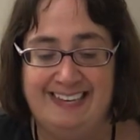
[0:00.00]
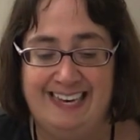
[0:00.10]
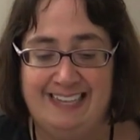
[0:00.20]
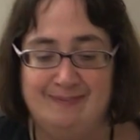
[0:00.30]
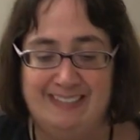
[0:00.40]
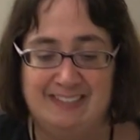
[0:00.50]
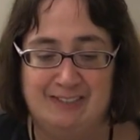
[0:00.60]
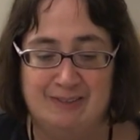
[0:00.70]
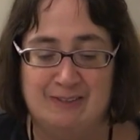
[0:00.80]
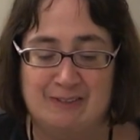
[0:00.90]
the game, make
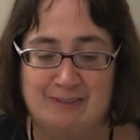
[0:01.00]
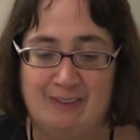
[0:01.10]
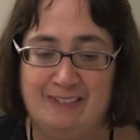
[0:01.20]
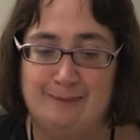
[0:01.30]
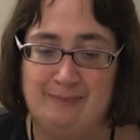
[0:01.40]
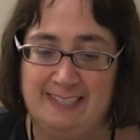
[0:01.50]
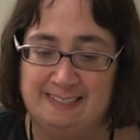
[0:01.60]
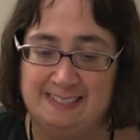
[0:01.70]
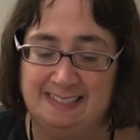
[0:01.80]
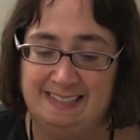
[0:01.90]
sure your grown-up
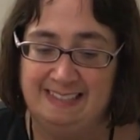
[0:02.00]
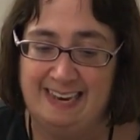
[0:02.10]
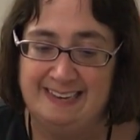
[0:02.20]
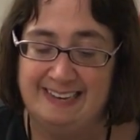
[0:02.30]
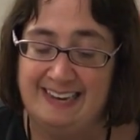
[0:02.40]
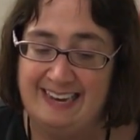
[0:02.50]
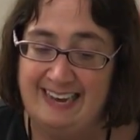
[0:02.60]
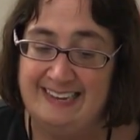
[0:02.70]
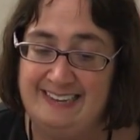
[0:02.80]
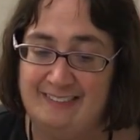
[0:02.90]
hits like,
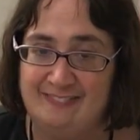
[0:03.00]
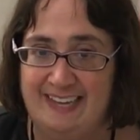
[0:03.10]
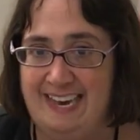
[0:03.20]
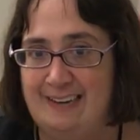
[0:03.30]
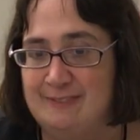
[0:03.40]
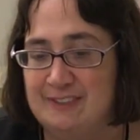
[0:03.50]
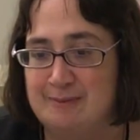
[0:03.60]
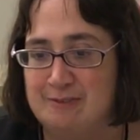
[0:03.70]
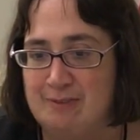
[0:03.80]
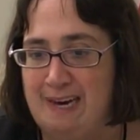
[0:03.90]
and if they haven't
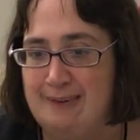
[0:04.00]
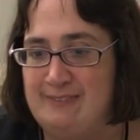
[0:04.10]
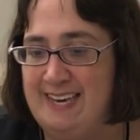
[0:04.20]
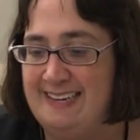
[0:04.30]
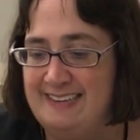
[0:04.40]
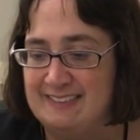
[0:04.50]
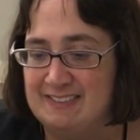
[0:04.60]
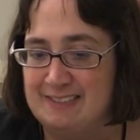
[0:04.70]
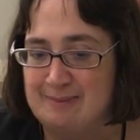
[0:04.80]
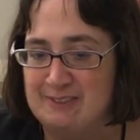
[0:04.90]
subscribed yet, hit
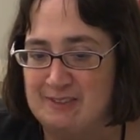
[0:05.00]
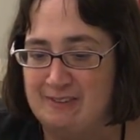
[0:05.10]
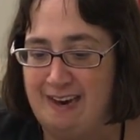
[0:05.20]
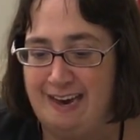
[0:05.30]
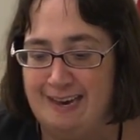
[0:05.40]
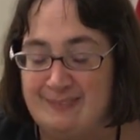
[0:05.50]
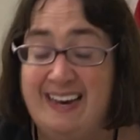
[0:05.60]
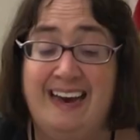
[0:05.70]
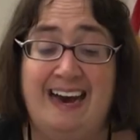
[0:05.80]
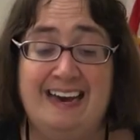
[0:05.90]
subscribe.
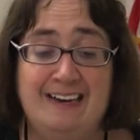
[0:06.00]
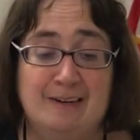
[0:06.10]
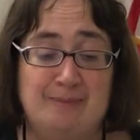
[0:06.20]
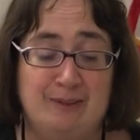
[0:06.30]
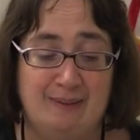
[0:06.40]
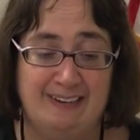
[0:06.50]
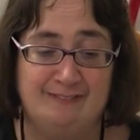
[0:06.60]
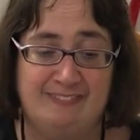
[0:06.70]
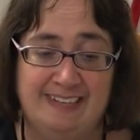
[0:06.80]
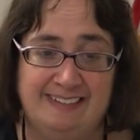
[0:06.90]
I hope you have
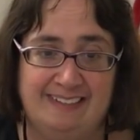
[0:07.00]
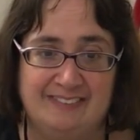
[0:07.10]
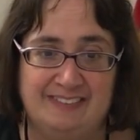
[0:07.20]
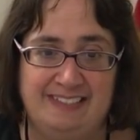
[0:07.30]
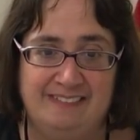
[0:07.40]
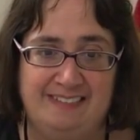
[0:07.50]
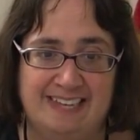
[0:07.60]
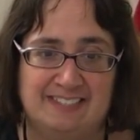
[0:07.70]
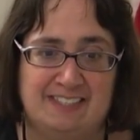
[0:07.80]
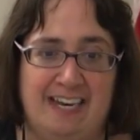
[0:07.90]
fun, and I'll see you
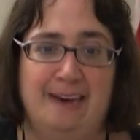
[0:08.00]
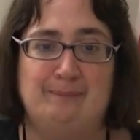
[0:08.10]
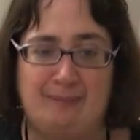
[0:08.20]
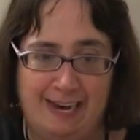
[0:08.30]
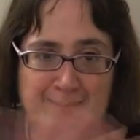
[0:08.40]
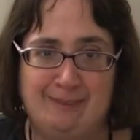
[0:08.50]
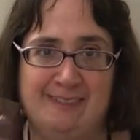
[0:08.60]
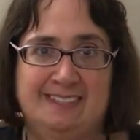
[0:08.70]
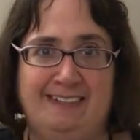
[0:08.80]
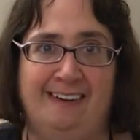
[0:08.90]
next time. Bye,
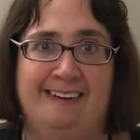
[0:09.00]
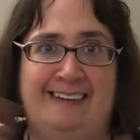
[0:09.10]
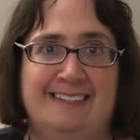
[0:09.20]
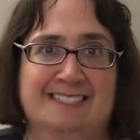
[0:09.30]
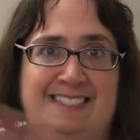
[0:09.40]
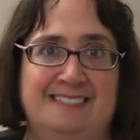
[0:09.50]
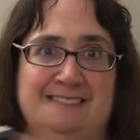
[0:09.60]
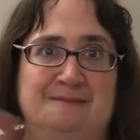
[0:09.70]
boys and girls.